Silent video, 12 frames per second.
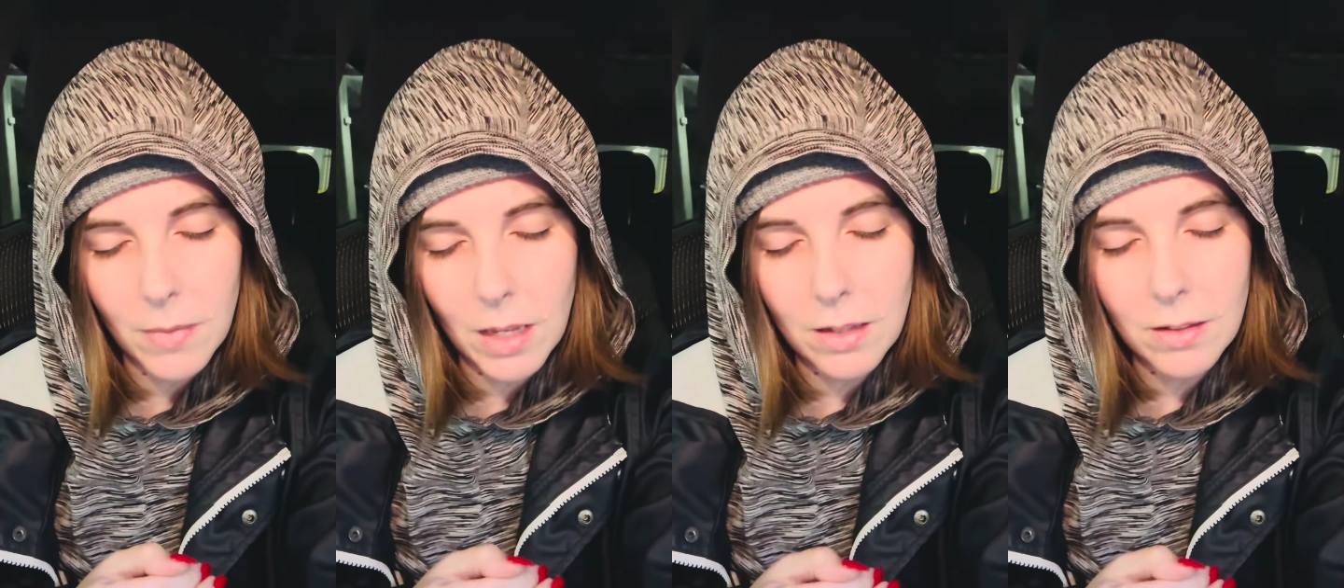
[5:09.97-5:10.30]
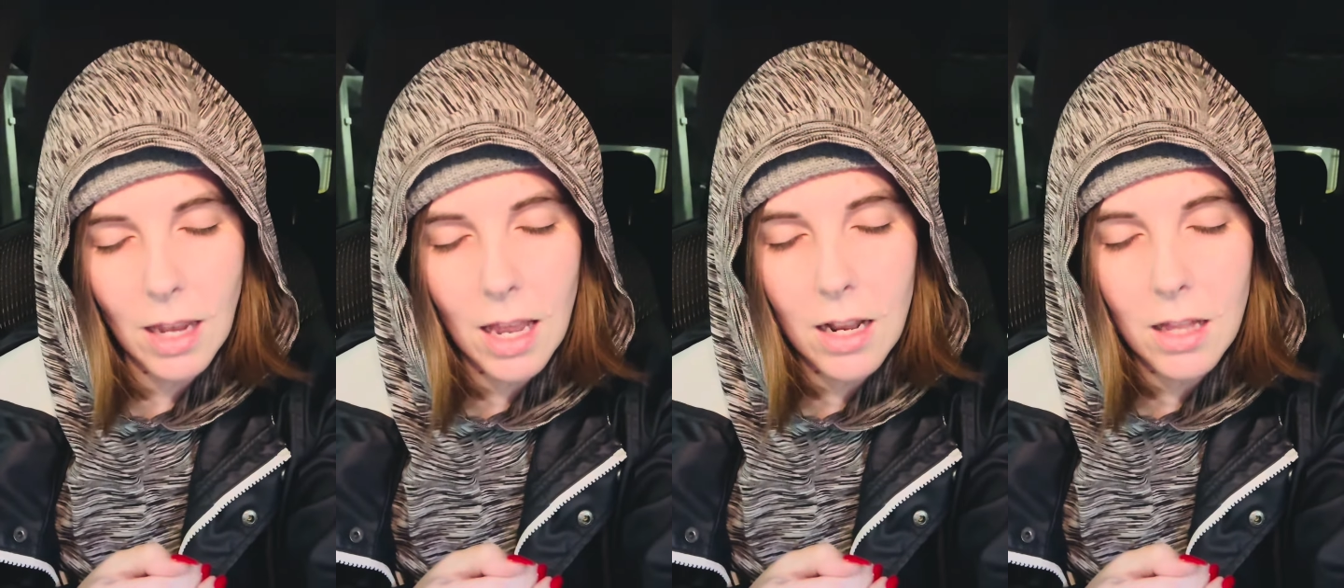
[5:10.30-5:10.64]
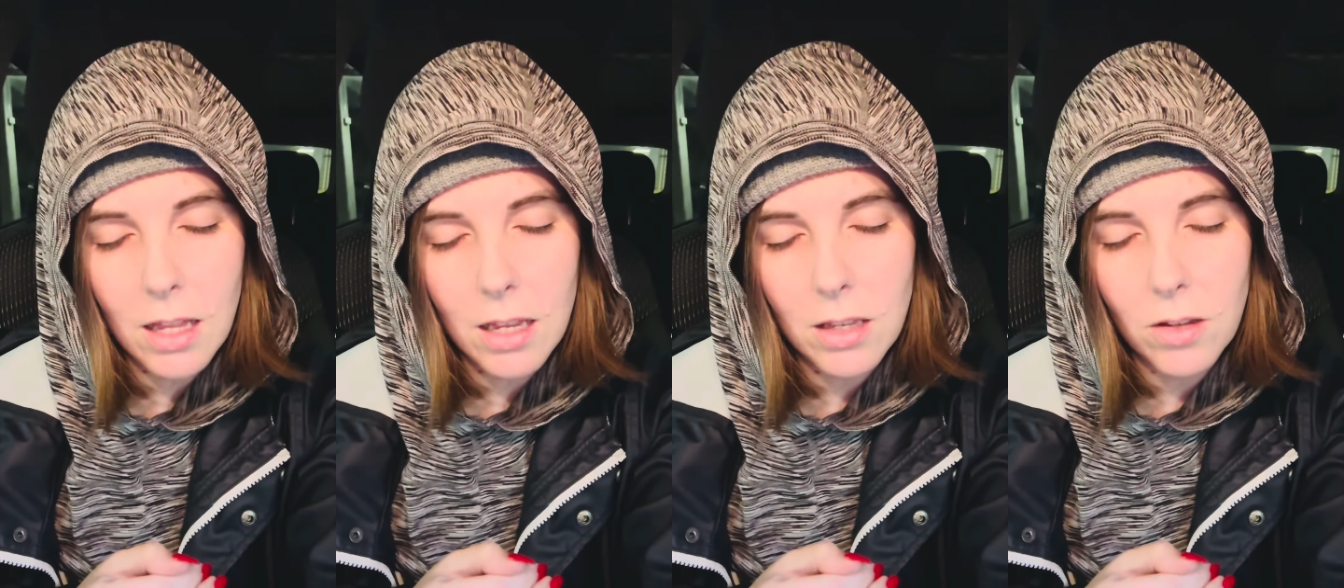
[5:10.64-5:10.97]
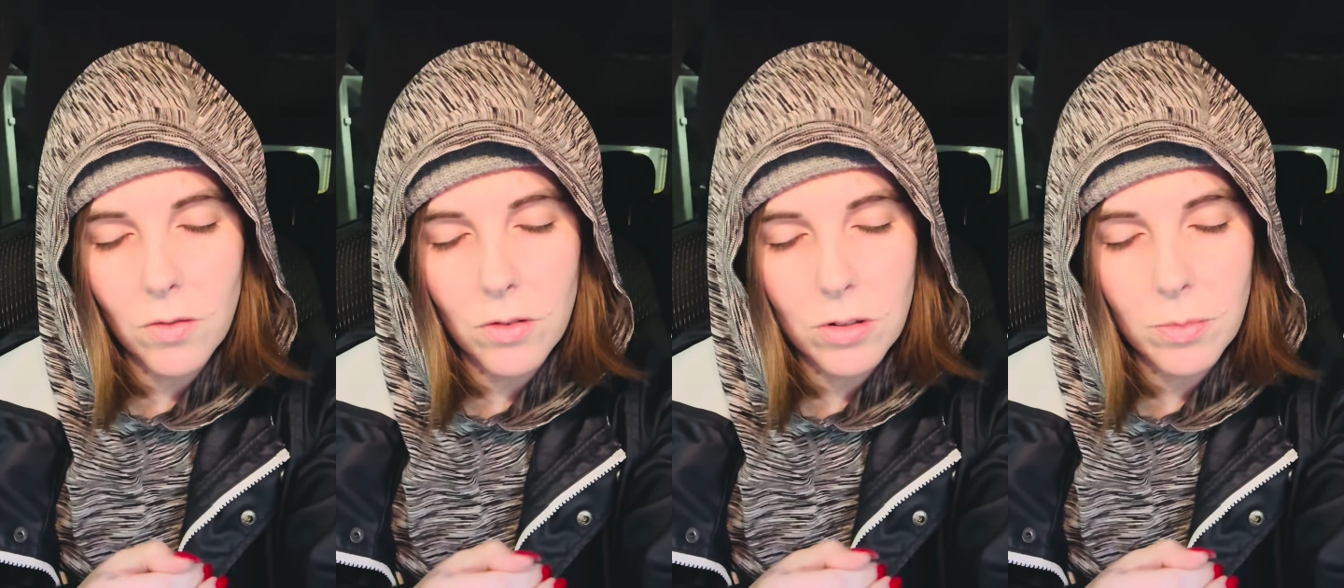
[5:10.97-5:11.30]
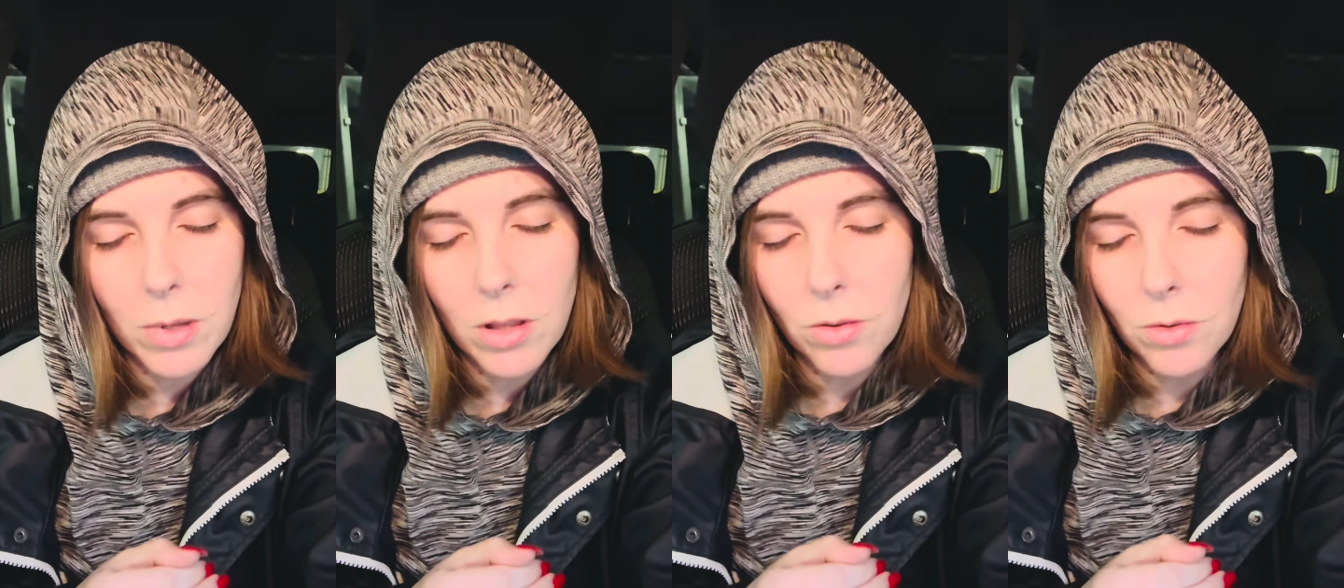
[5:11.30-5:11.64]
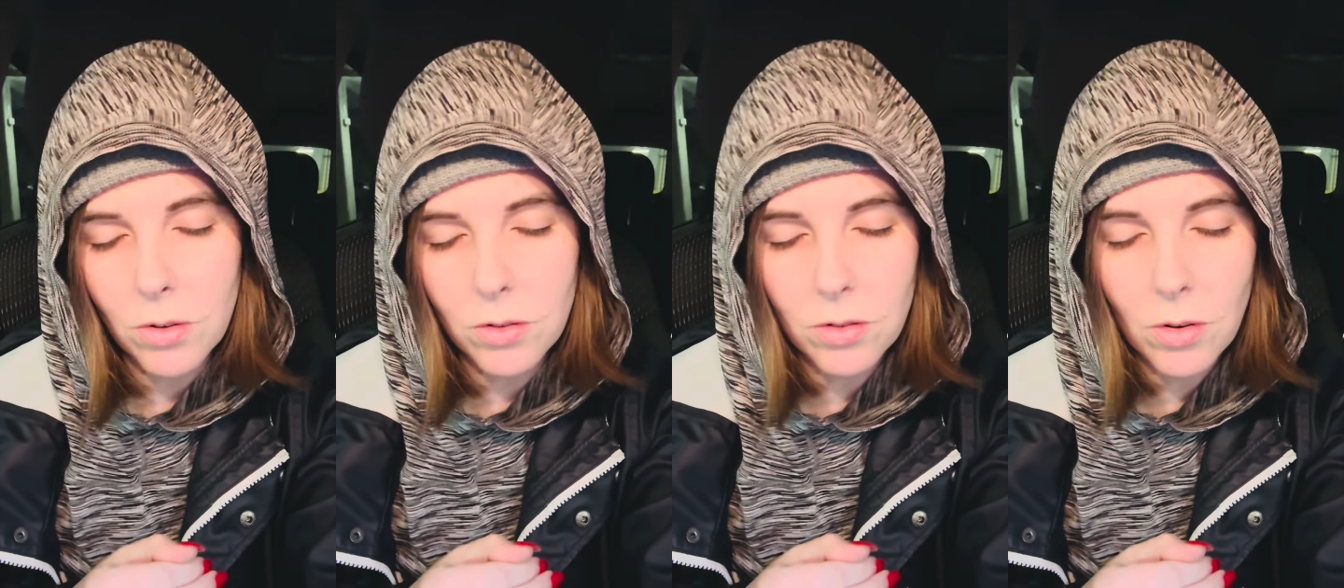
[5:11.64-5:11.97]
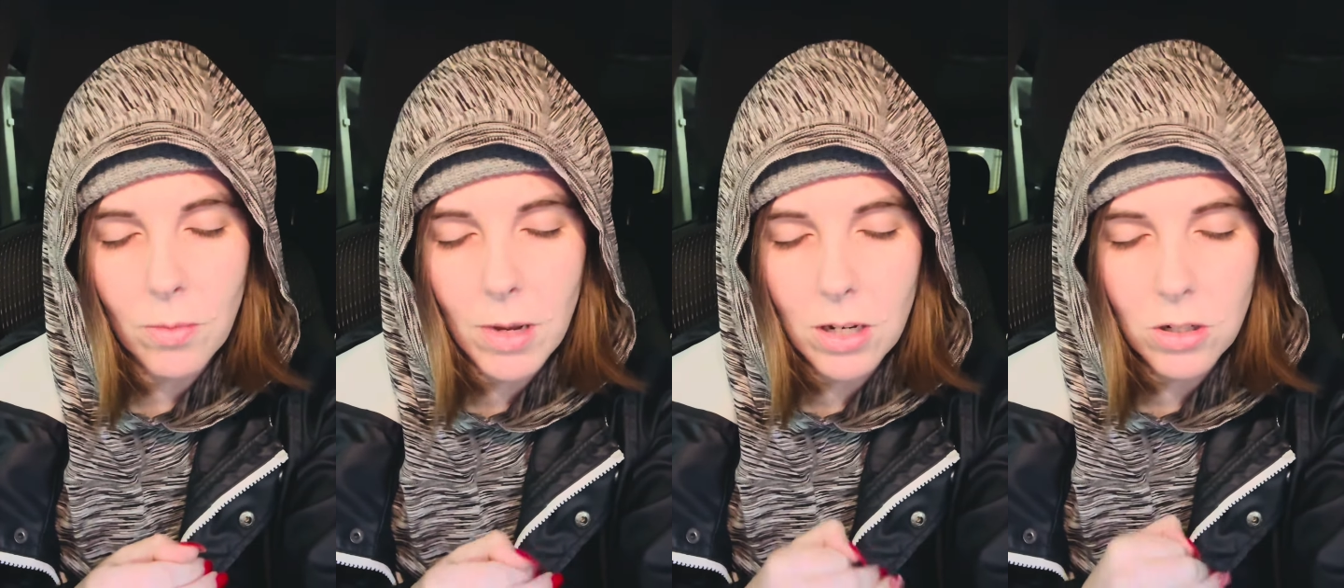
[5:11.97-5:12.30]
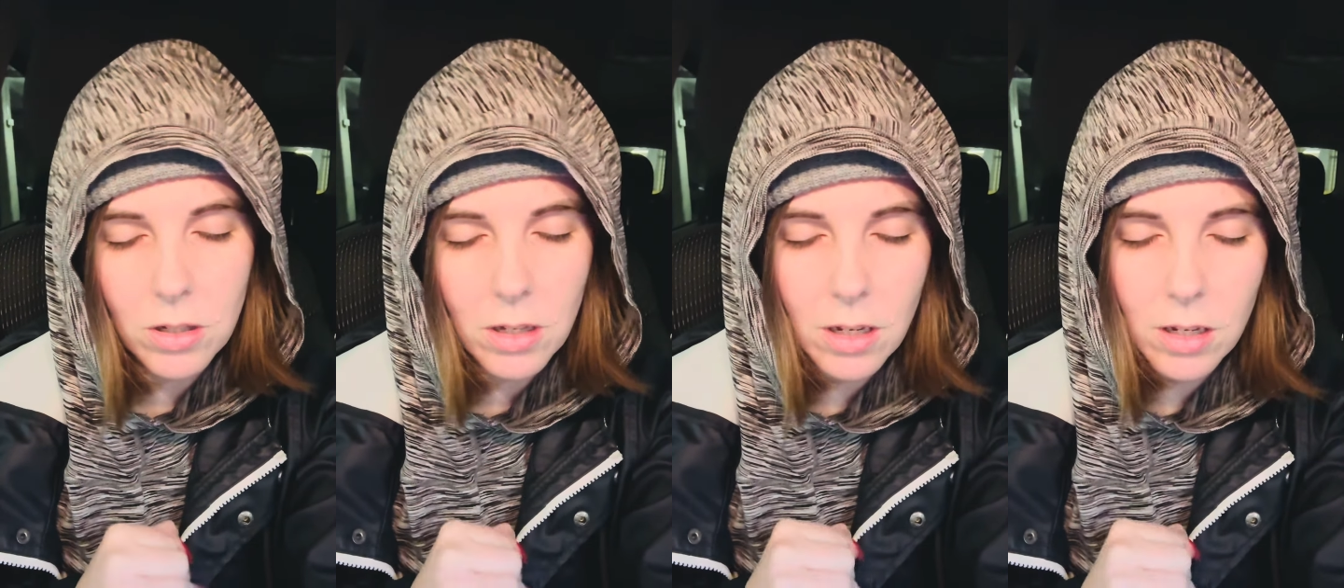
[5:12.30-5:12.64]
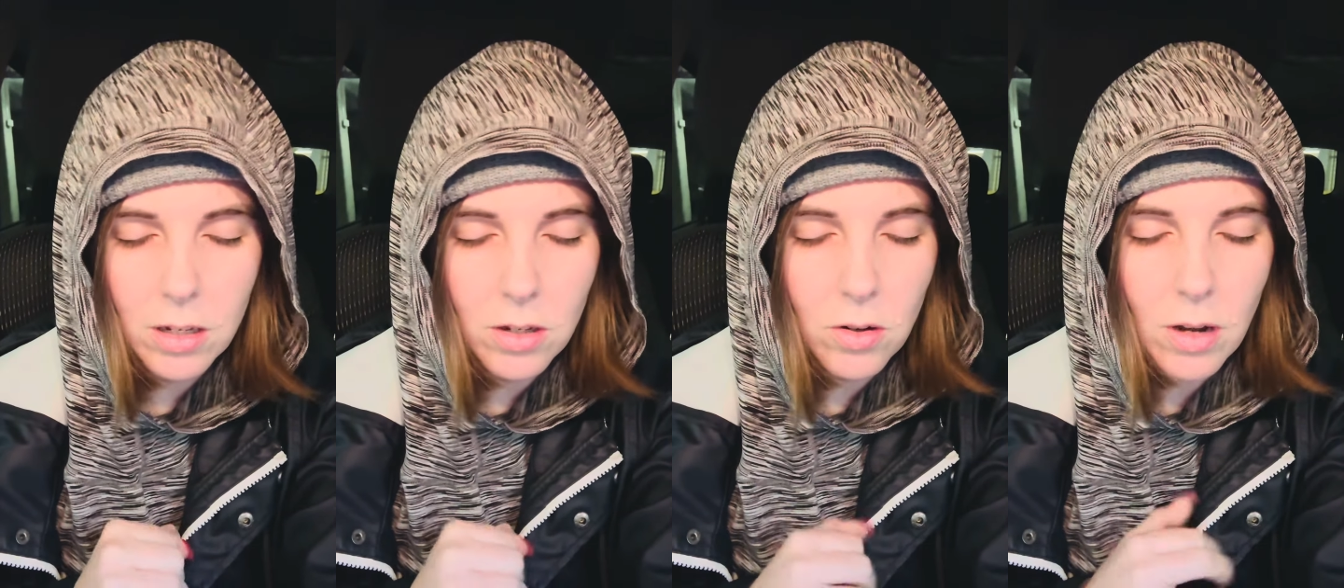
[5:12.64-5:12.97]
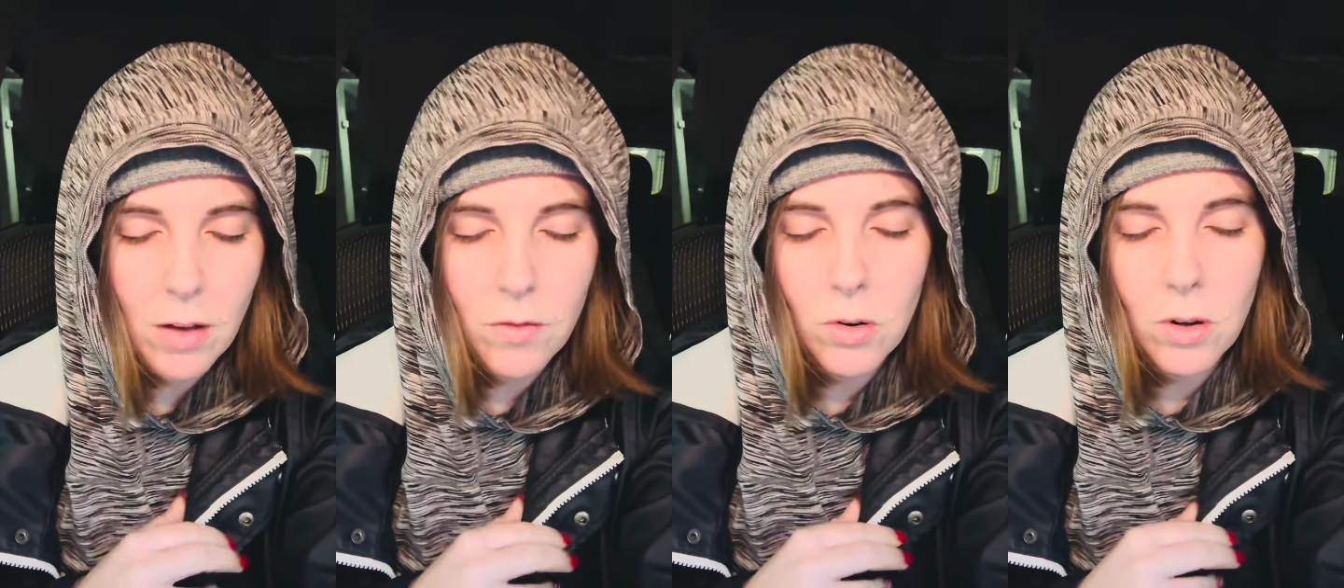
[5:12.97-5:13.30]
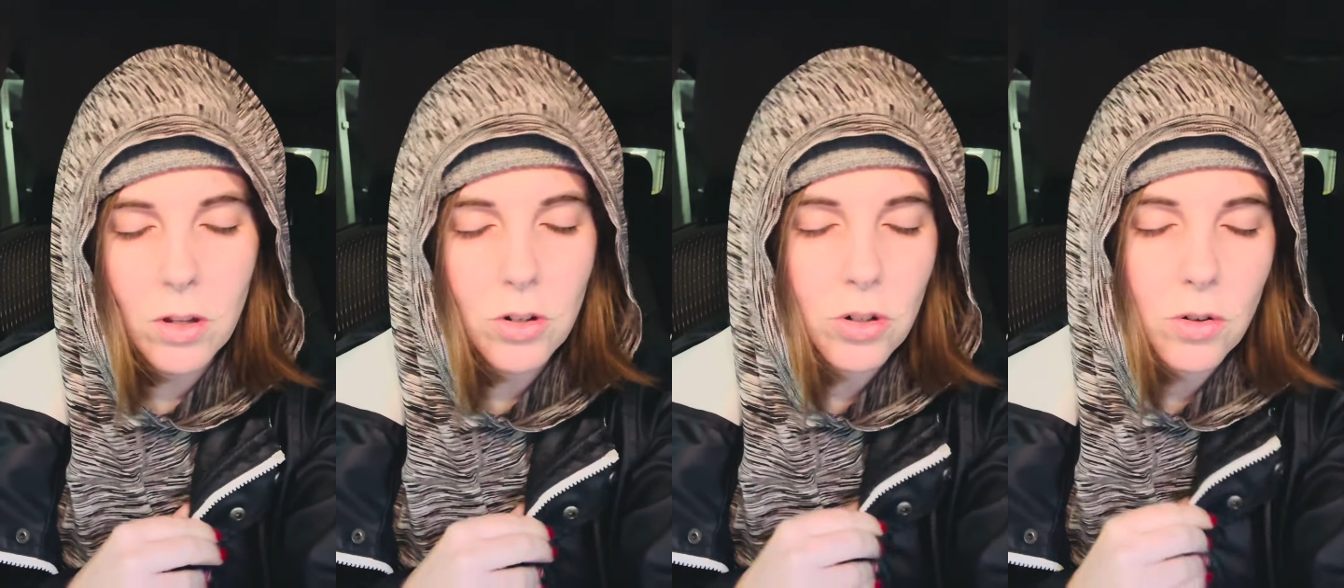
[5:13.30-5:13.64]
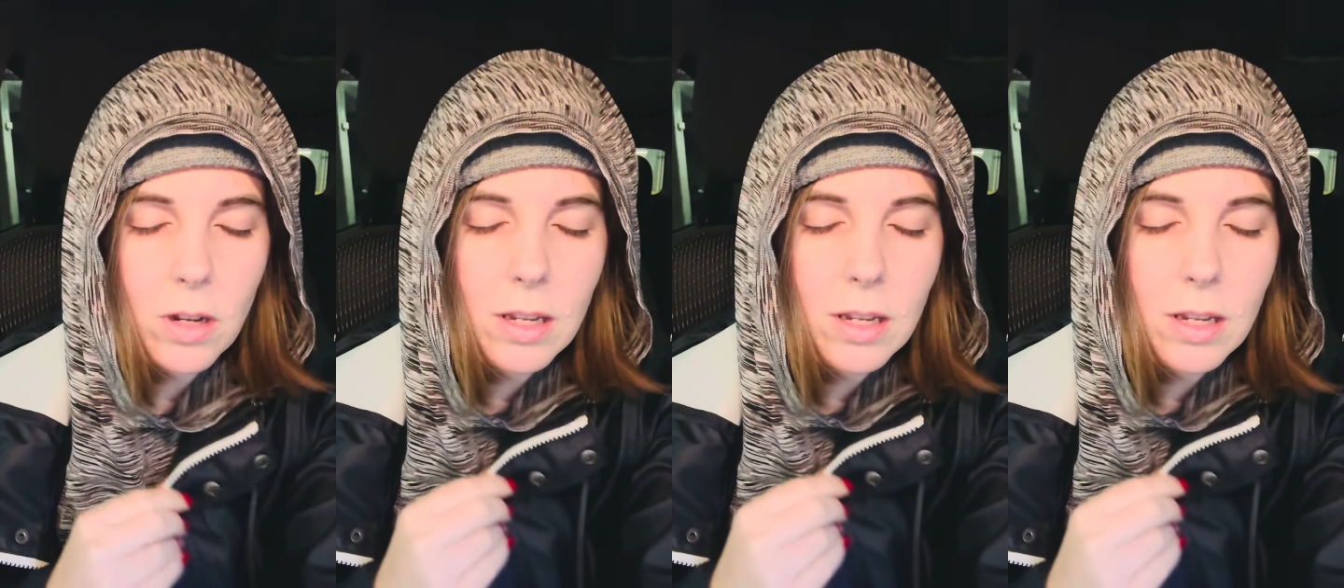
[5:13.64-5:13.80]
It's kind of like you've just been through it so much that you have no other choice.